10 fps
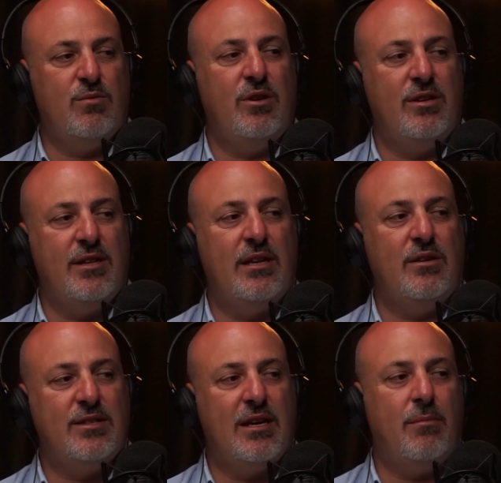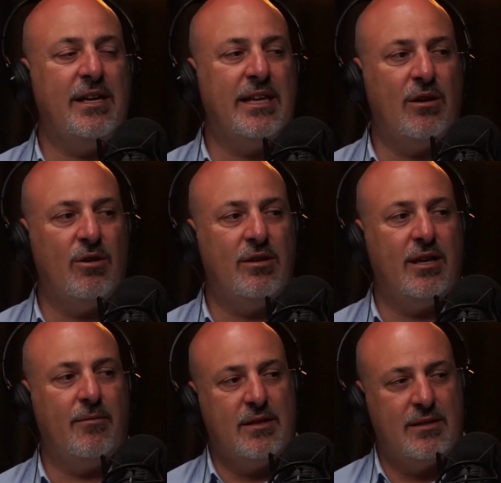when you then start paying that loan
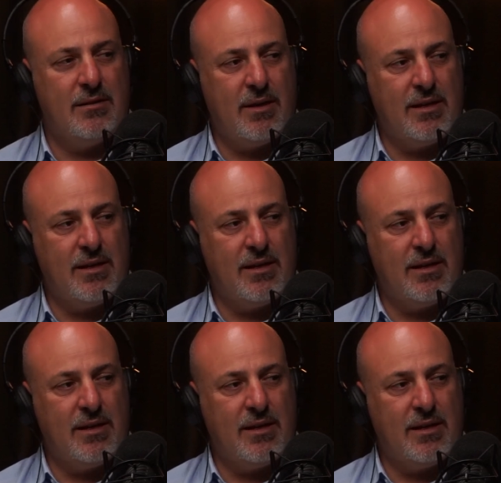down. Does that make